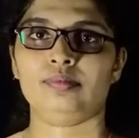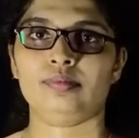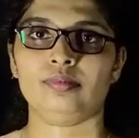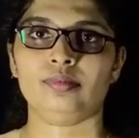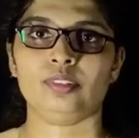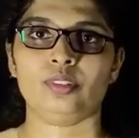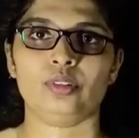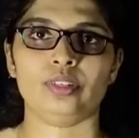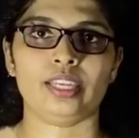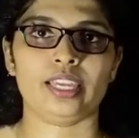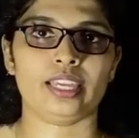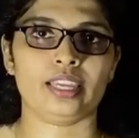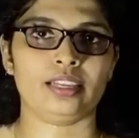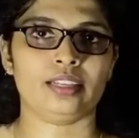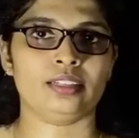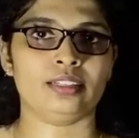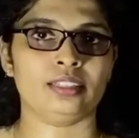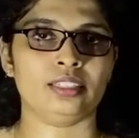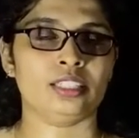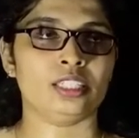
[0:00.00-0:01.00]
Okay,
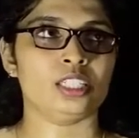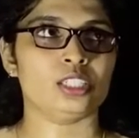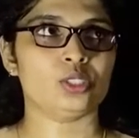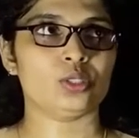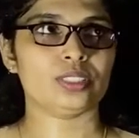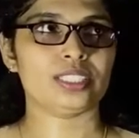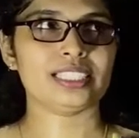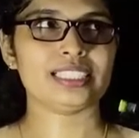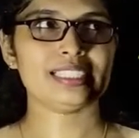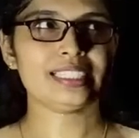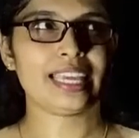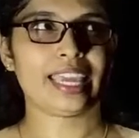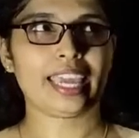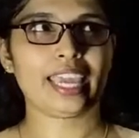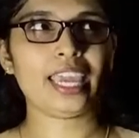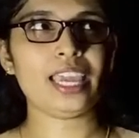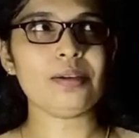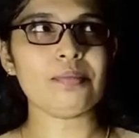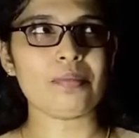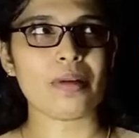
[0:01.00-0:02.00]
so this
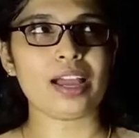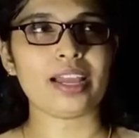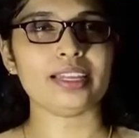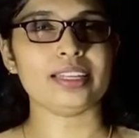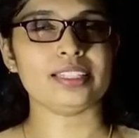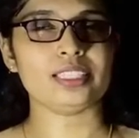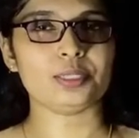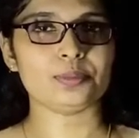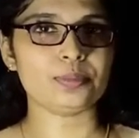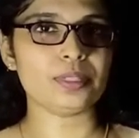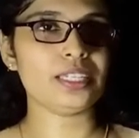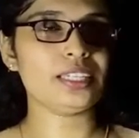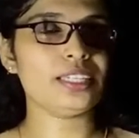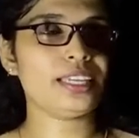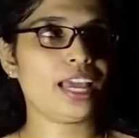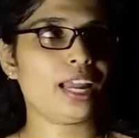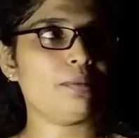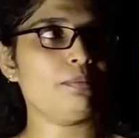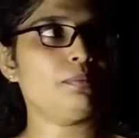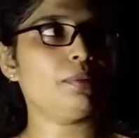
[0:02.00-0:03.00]
a minus b
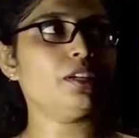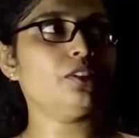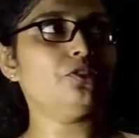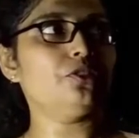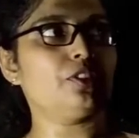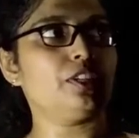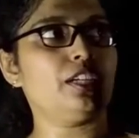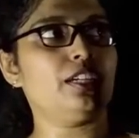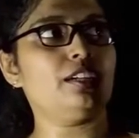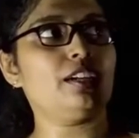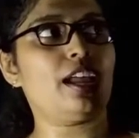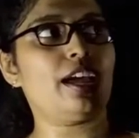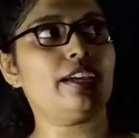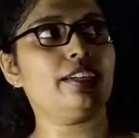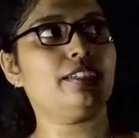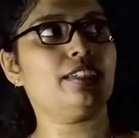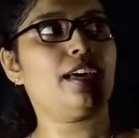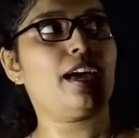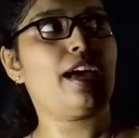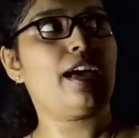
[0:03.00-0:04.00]
can be
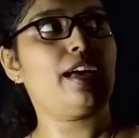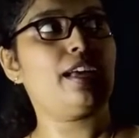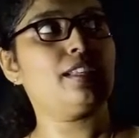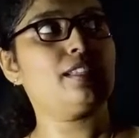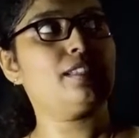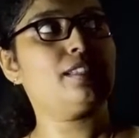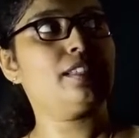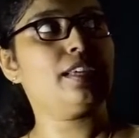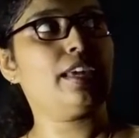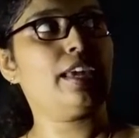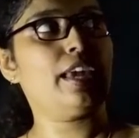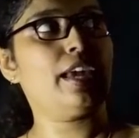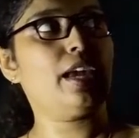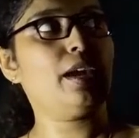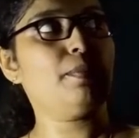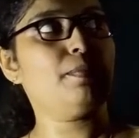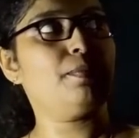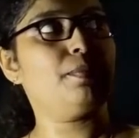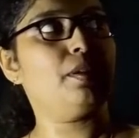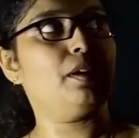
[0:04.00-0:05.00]
rewrite as a
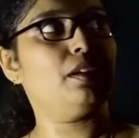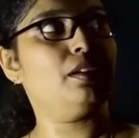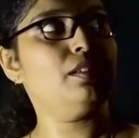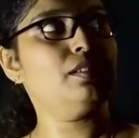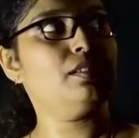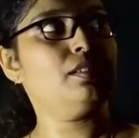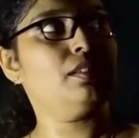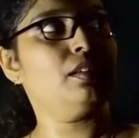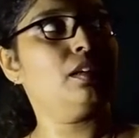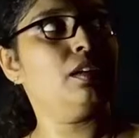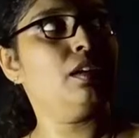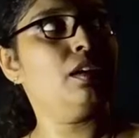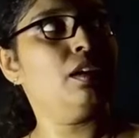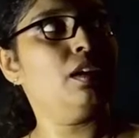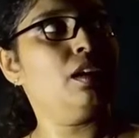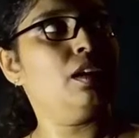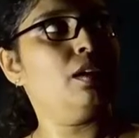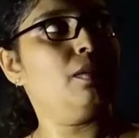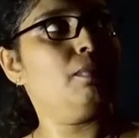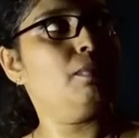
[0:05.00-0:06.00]
plus
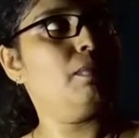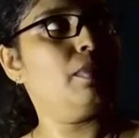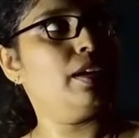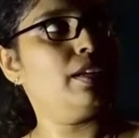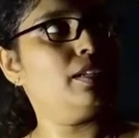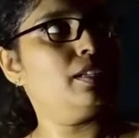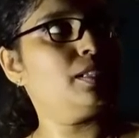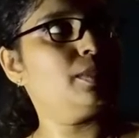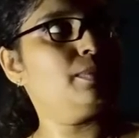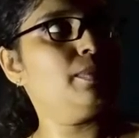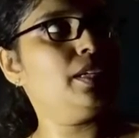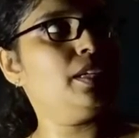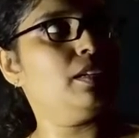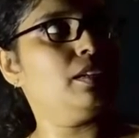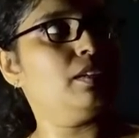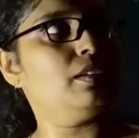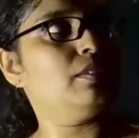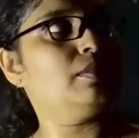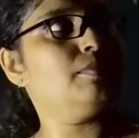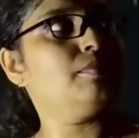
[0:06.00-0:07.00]
minus b.
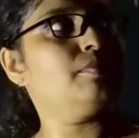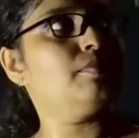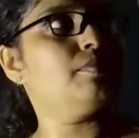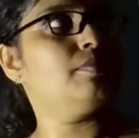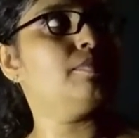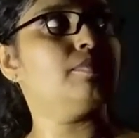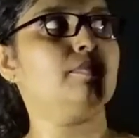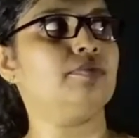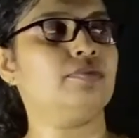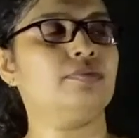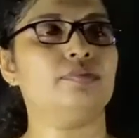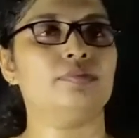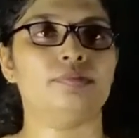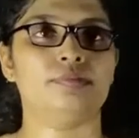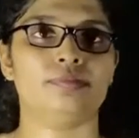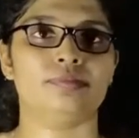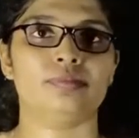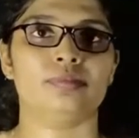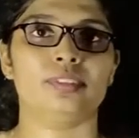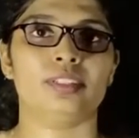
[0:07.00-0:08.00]

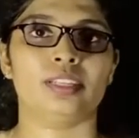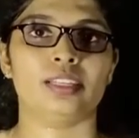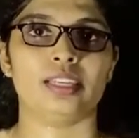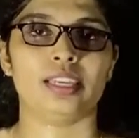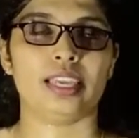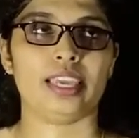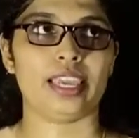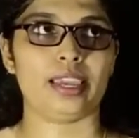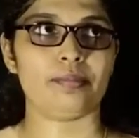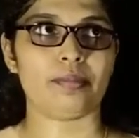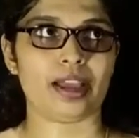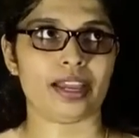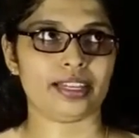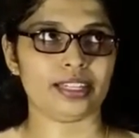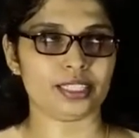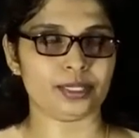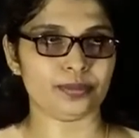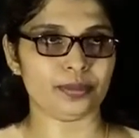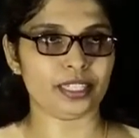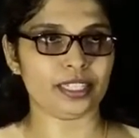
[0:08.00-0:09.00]
A
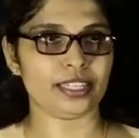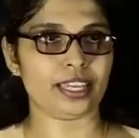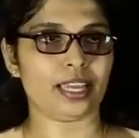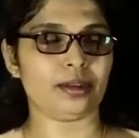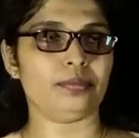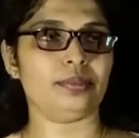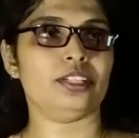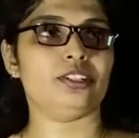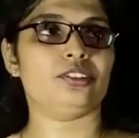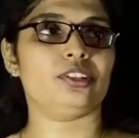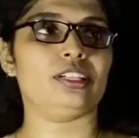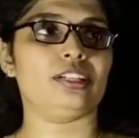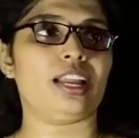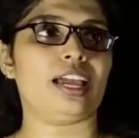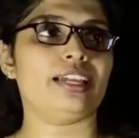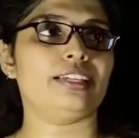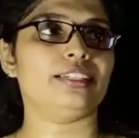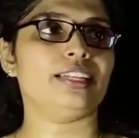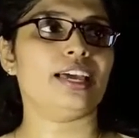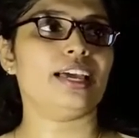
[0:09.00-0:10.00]
minus b can be
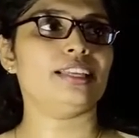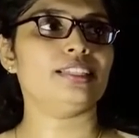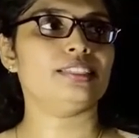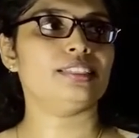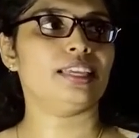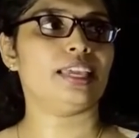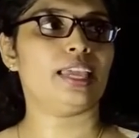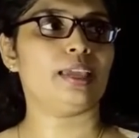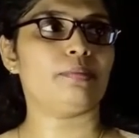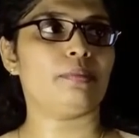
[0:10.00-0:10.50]
rewrite as a